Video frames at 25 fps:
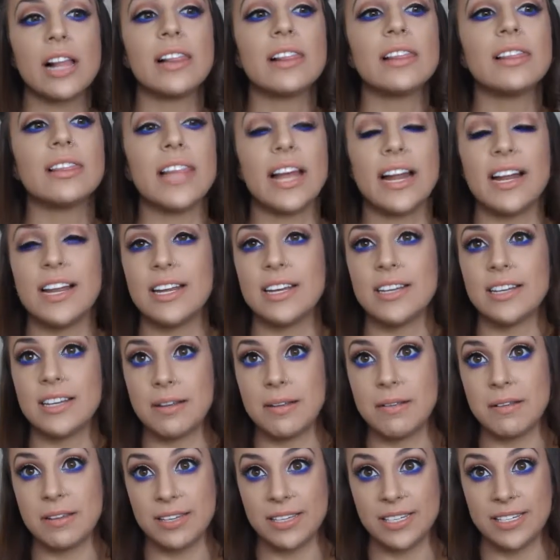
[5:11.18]
Let it
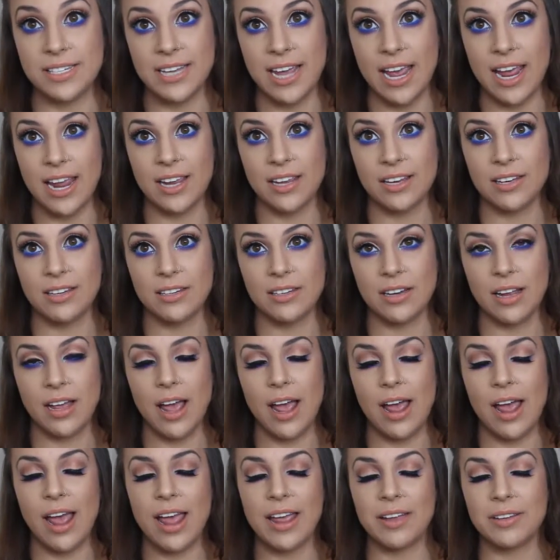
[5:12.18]
stay.
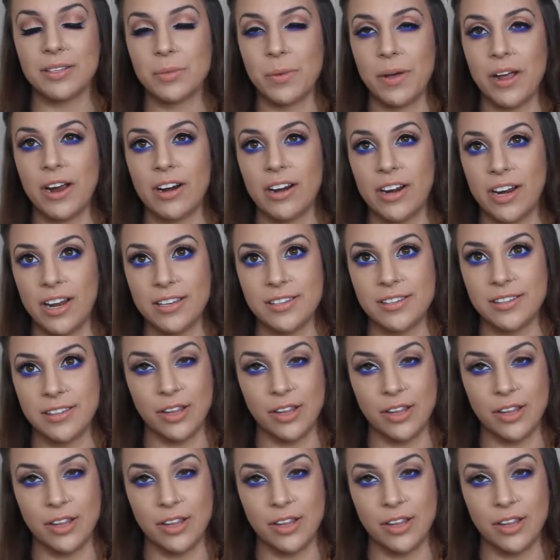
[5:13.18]
I swear